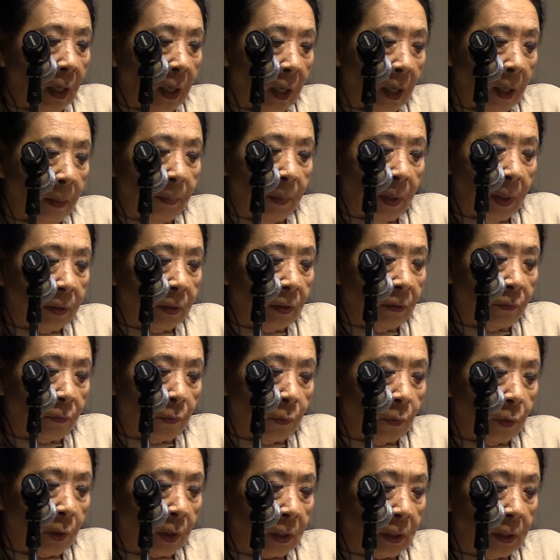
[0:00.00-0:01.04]
among the
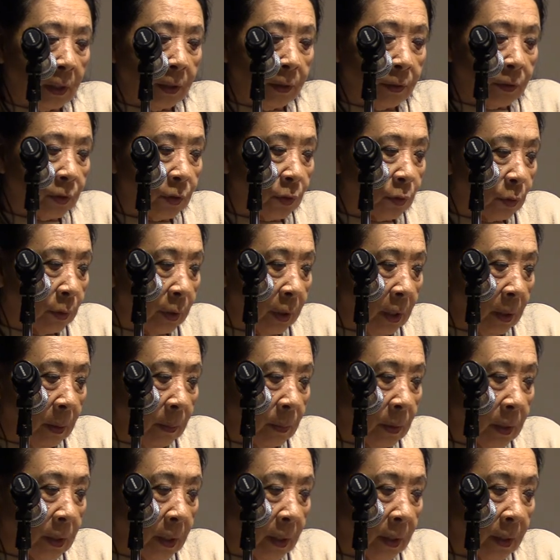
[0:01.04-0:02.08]
four clear
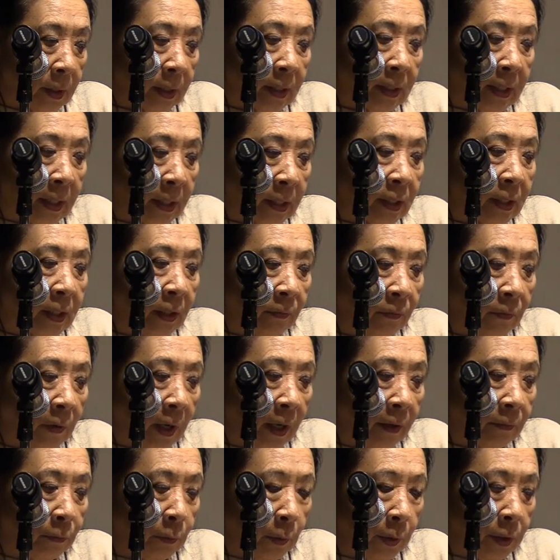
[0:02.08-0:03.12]
streams,
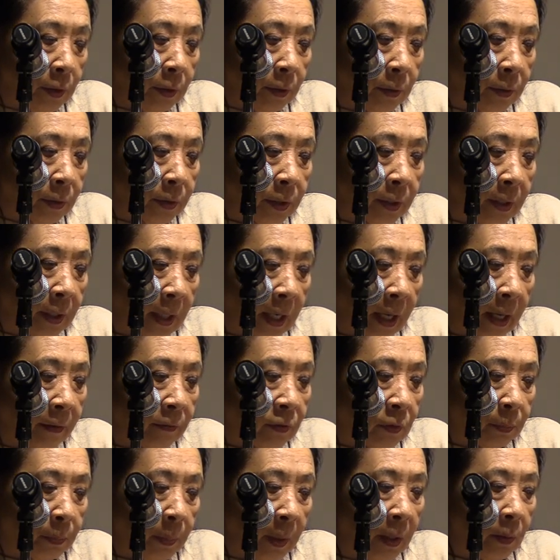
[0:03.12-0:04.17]
65 winters that I have
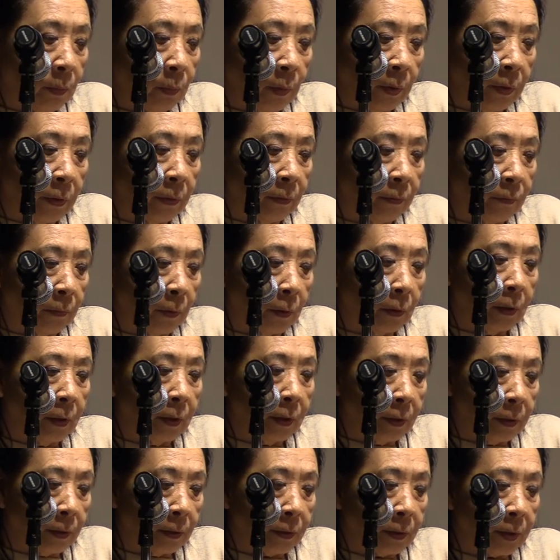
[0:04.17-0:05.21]
spent with the
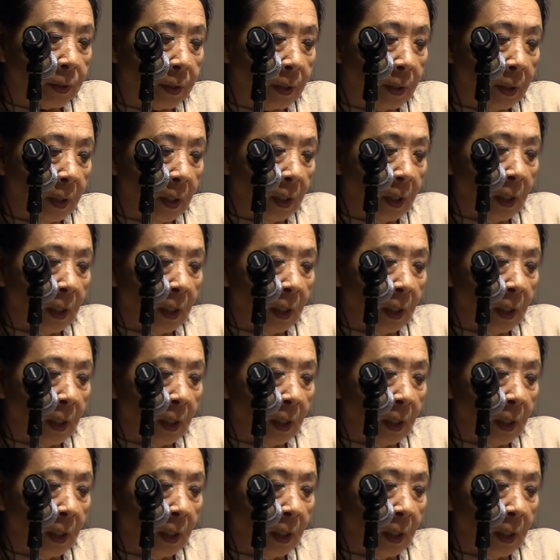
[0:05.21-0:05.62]
foreigners,